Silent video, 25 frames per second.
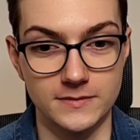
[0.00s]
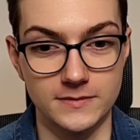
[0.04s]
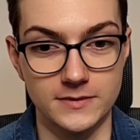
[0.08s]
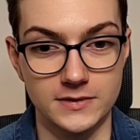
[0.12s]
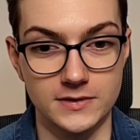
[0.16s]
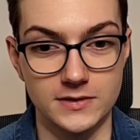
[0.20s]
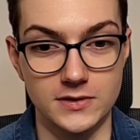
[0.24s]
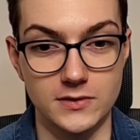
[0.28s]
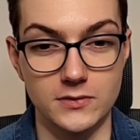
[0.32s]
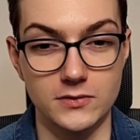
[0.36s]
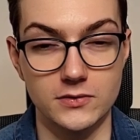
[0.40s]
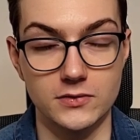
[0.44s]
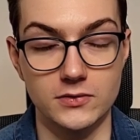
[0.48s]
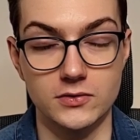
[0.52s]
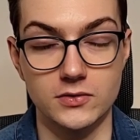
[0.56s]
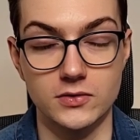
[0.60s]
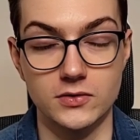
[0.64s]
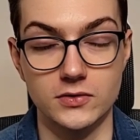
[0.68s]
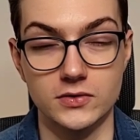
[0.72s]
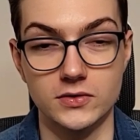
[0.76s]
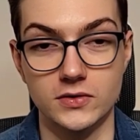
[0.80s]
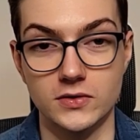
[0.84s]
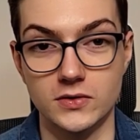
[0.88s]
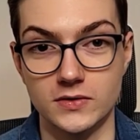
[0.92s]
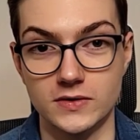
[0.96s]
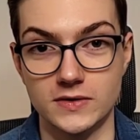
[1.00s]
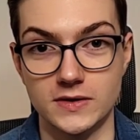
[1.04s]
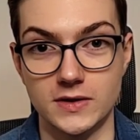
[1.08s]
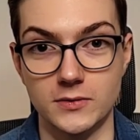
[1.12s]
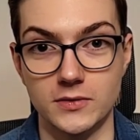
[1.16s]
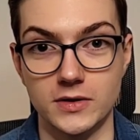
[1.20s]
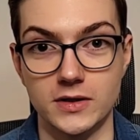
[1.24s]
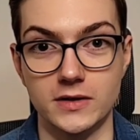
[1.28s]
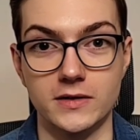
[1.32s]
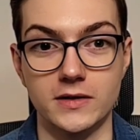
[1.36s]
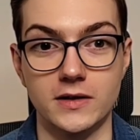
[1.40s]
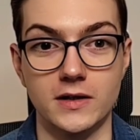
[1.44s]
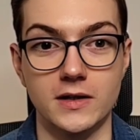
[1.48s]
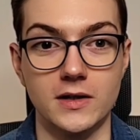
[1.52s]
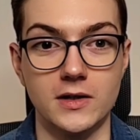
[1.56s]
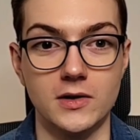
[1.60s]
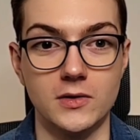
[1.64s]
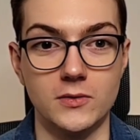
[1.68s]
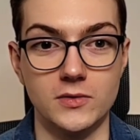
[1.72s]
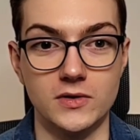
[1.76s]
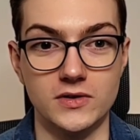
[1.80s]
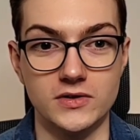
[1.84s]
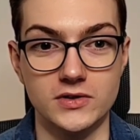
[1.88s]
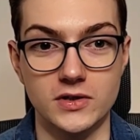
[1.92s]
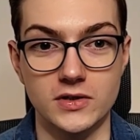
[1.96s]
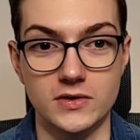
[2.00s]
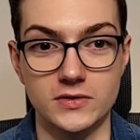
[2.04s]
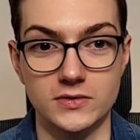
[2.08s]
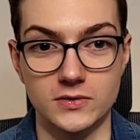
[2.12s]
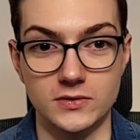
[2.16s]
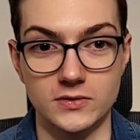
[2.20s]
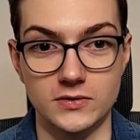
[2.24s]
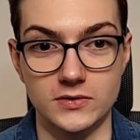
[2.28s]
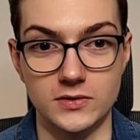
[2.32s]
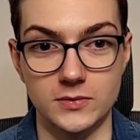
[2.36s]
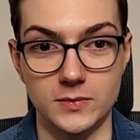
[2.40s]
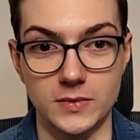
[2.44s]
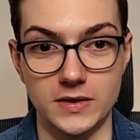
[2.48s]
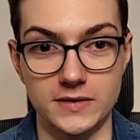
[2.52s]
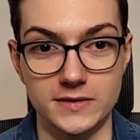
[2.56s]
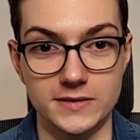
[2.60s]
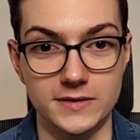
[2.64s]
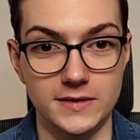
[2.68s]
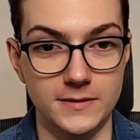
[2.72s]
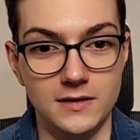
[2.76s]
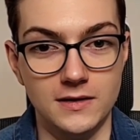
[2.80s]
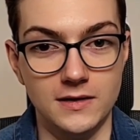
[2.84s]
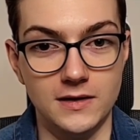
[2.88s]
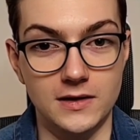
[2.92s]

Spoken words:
So just use the one which suits you best.